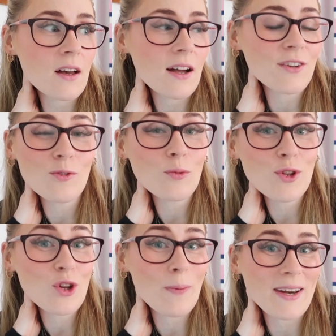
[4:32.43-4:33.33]
I don't normally
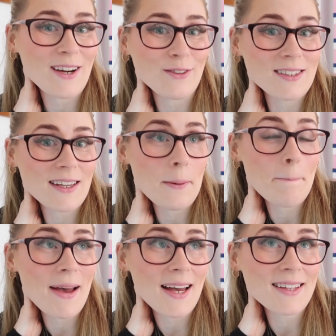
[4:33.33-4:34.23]
shop in Aldi,
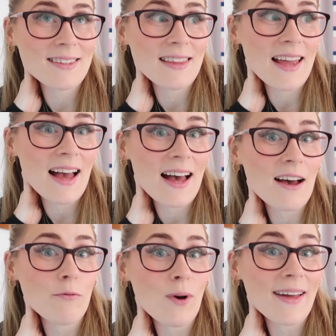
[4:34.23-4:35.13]
but they
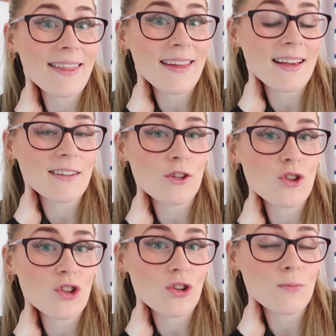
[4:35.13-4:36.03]
have what I think is a
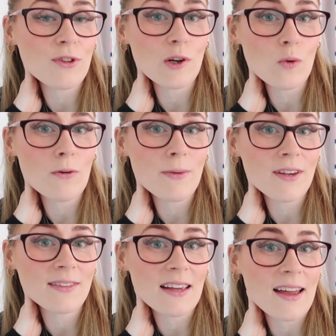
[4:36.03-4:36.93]
dupe to the Laura
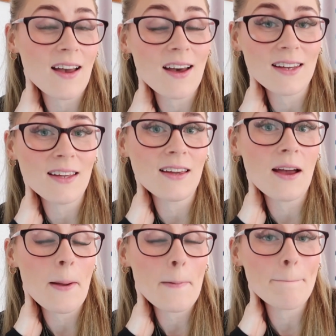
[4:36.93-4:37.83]
Mercier
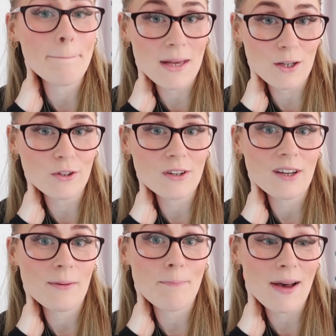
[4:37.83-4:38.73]
honey
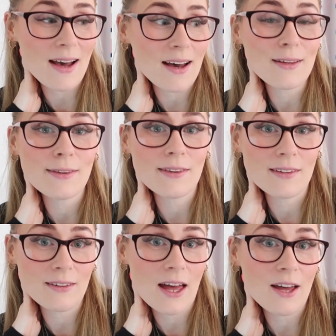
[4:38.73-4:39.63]
milk bath.
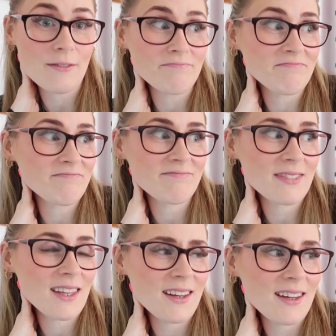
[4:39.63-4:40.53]
Um,
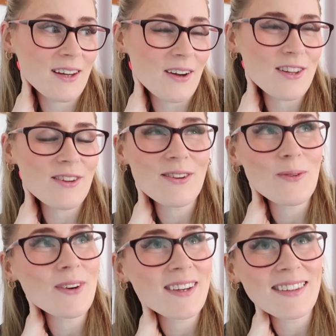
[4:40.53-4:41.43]
I don't
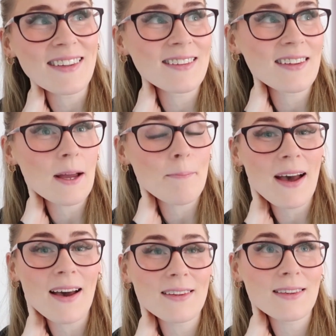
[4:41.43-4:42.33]
know, what is it? Is it like a
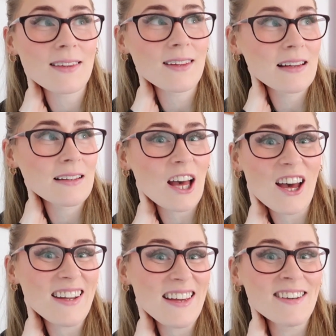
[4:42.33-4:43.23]
bath
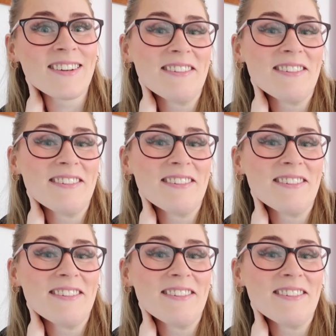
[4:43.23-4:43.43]
honey?